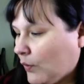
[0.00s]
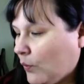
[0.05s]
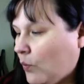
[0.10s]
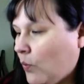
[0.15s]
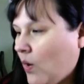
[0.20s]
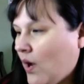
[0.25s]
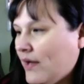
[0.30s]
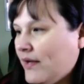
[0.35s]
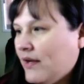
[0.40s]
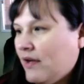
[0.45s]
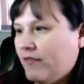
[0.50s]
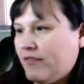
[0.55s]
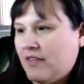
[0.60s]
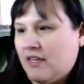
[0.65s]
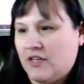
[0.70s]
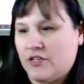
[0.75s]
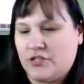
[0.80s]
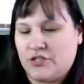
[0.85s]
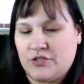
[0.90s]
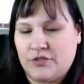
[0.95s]
One of the
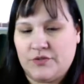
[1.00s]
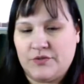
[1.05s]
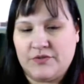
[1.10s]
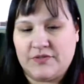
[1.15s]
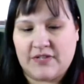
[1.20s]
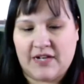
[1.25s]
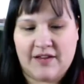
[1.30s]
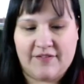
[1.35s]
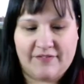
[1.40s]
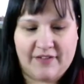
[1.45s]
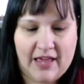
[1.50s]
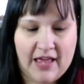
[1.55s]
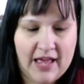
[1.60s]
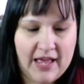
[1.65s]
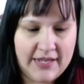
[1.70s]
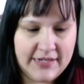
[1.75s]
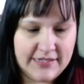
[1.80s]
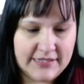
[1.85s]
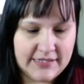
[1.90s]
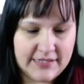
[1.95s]
issues that I've
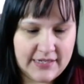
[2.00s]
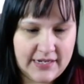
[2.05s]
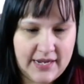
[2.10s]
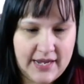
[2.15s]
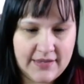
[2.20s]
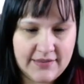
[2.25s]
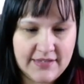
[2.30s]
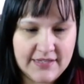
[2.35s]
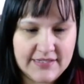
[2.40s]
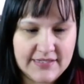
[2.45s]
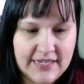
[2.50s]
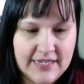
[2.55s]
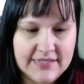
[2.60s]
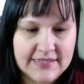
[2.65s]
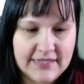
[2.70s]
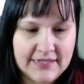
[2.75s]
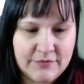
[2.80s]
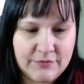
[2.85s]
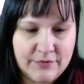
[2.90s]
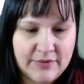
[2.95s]
got, and this
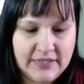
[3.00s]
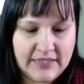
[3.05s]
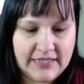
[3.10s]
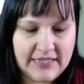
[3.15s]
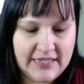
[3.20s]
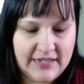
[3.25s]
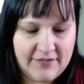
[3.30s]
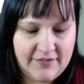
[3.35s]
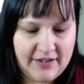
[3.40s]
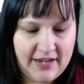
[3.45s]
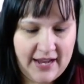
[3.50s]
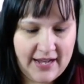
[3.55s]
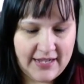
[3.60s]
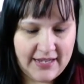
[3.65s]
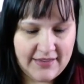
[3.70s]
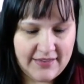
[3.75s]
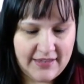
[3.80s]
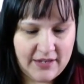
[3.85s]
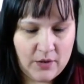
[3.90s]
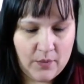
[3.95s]
isn't really giving
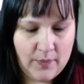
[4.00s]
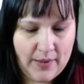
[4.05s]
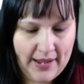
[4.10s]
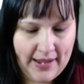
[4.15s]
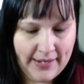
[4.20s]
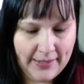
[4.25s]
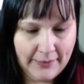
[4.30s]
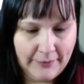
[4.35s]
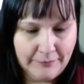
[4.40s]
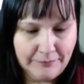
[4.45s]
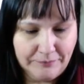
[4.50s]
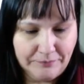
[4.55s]
anything away,